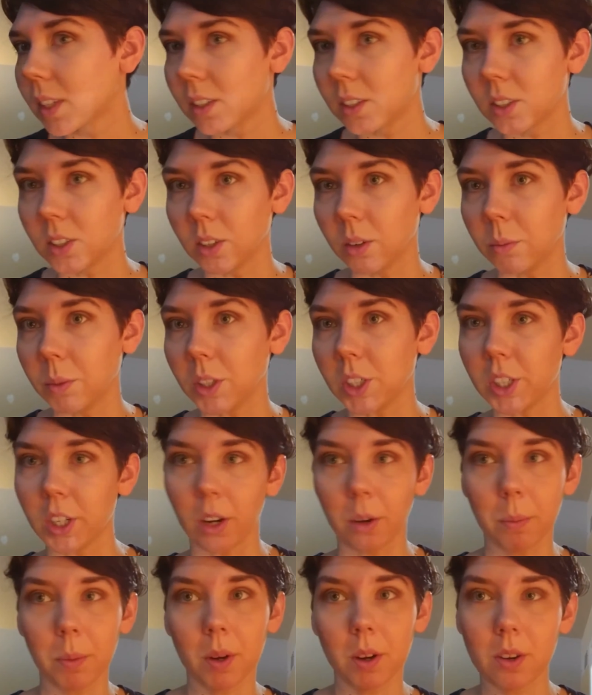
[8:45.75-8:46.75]
so much
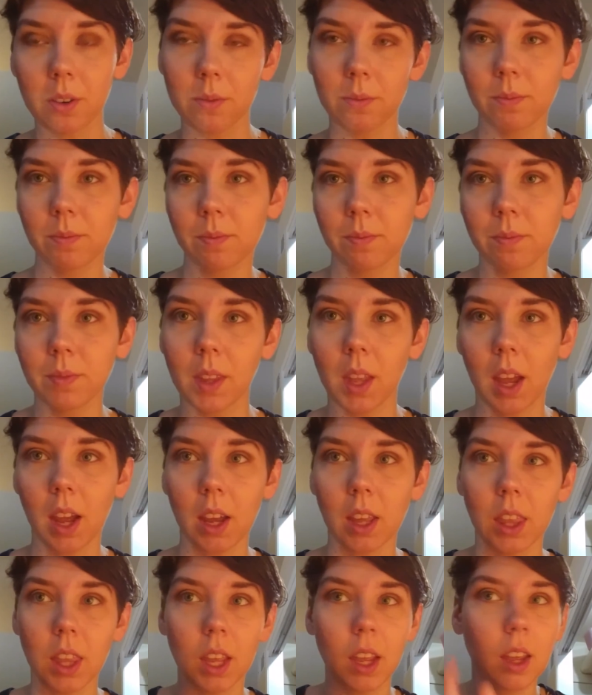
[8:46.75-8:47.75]
sharper,
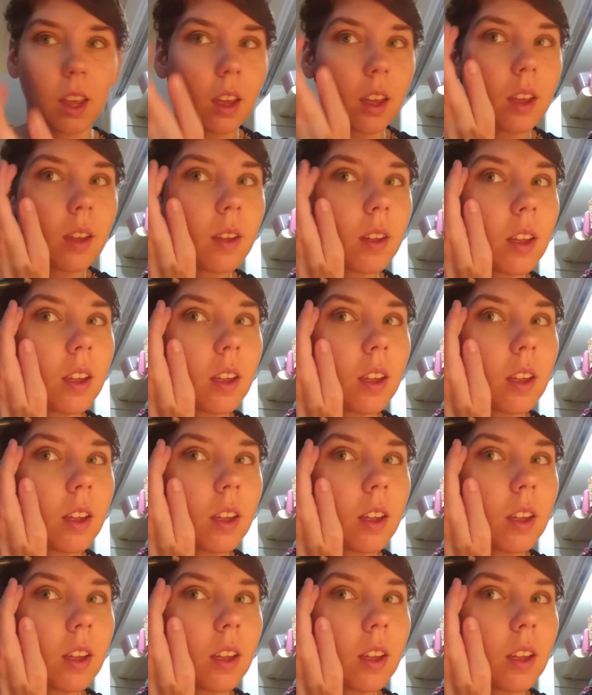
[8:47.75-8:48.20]
I think.